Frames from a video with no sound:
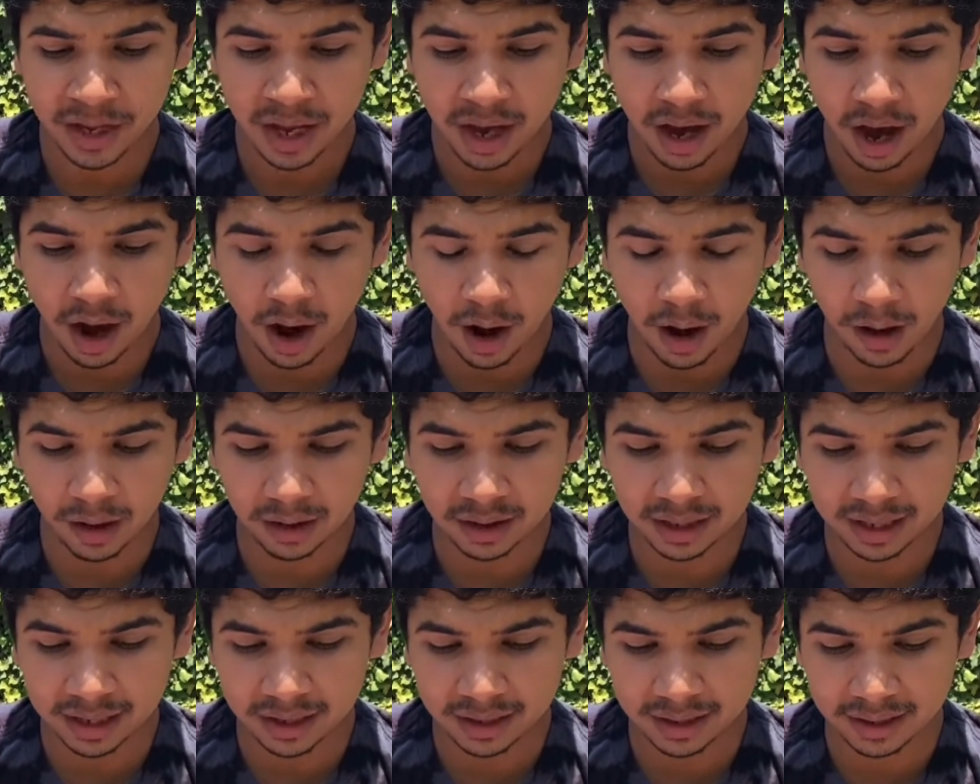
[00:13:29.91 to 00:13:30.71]
all
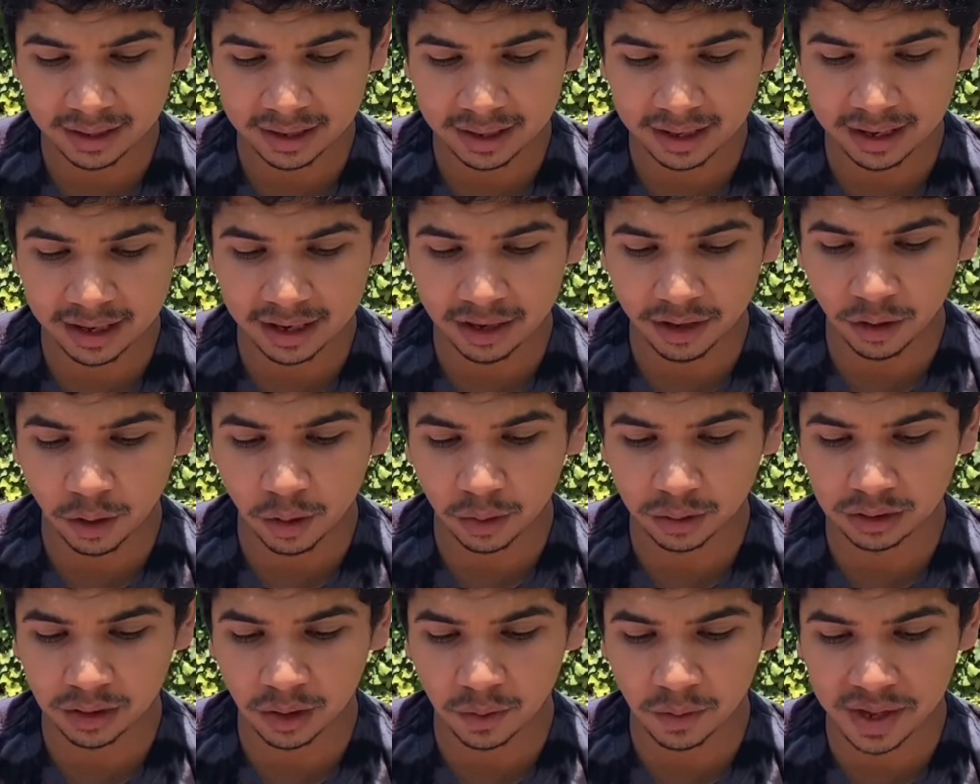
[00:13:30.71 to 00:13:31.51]
in an
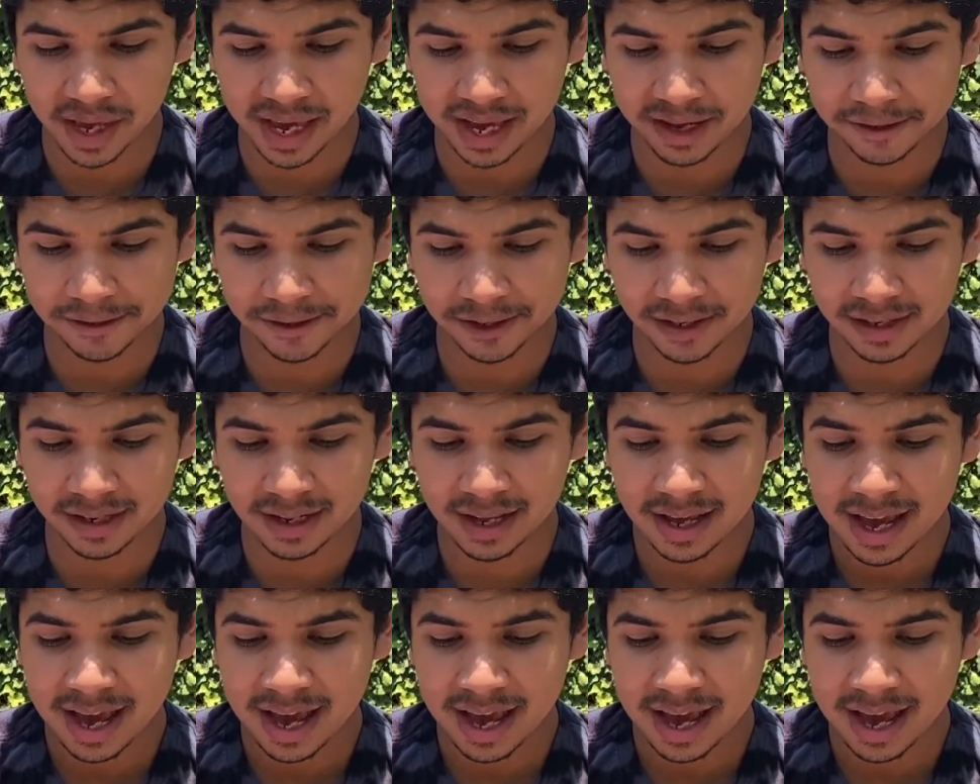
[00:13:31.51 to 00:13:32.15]
old location,